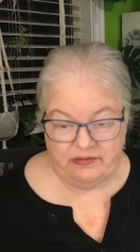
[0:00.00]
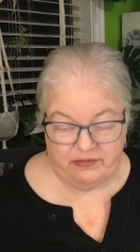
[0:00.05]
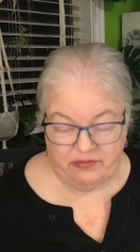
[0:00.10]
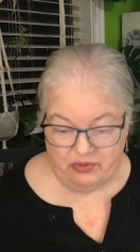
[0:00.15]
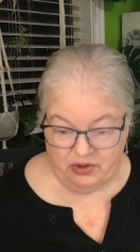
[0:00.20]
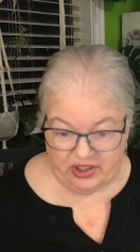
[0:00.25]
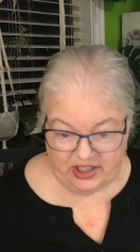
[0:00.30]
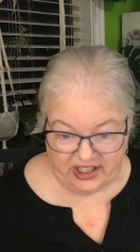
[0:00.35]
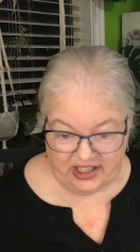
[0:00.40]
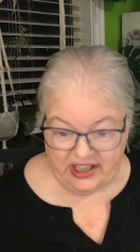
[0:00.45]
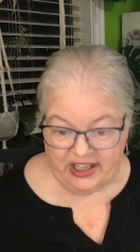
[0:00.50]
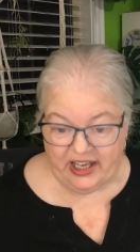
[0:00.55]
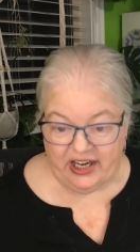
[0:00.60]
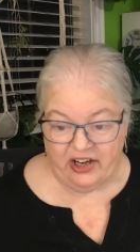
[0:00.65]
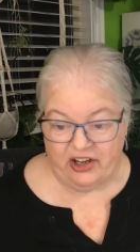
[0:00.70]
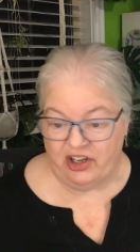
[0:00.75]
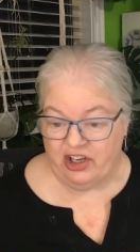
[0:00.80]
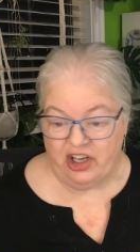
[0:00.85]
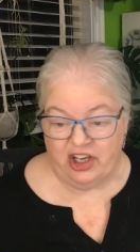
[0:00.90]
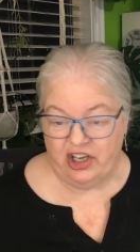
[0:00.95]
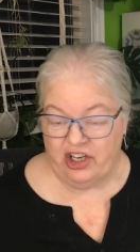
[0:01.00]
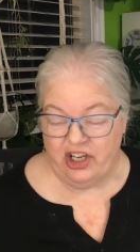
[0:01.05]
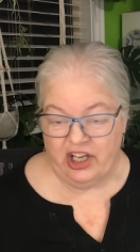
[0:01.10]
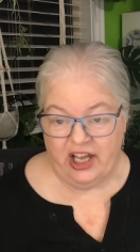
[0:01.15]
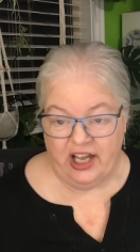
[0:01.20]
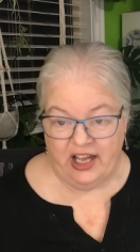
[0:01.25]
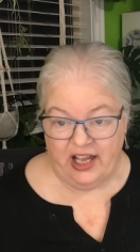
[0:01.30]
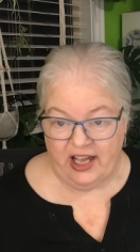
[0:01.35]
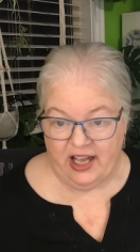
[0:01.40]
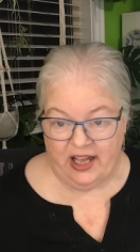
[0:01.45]
were declared
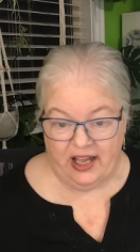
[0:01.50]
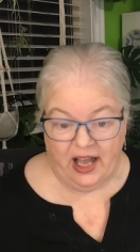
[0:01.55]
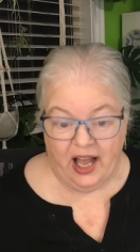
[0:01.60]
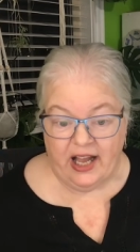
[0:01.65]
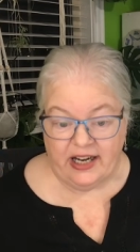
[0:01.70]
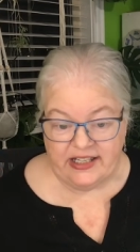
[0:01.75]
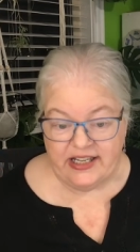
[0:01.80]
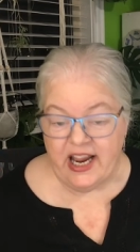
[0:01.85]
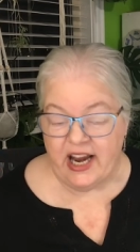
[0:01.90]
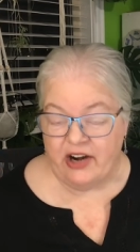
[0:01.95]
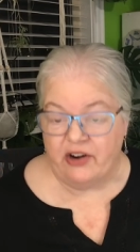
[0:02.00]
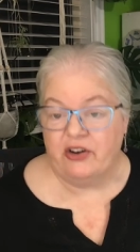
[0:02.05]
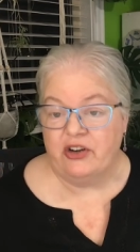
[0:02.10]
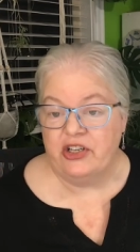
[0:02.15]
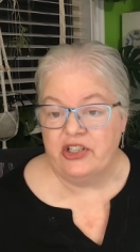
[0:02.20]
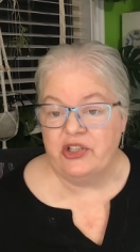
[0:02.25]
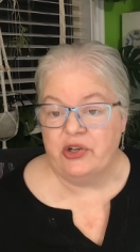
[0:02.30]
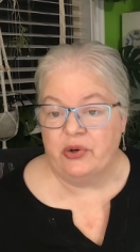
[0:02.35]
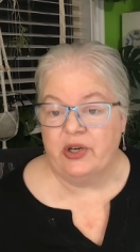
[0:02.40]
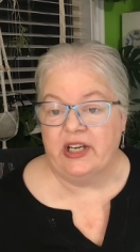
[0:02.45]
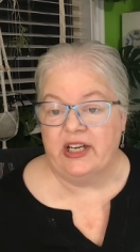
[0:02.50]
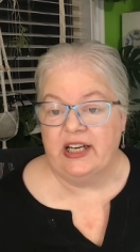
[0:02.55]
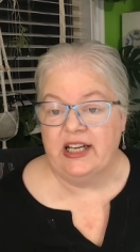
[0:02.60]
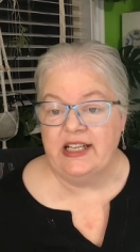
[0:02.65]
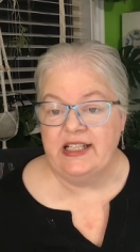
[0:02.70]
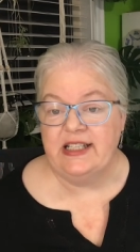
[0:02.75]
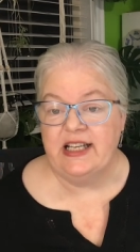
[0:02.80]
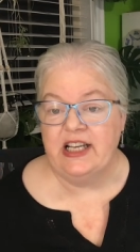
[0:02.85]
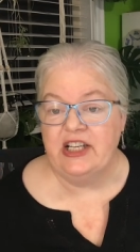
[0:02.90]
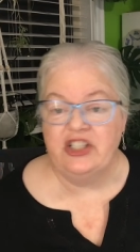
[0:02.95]
uh, a terrorist
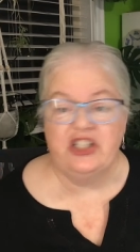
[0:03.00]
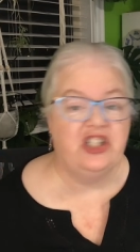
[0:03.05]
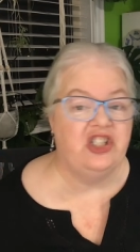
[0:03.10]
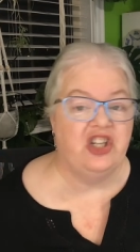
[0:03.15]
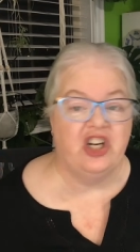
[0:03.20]
organization.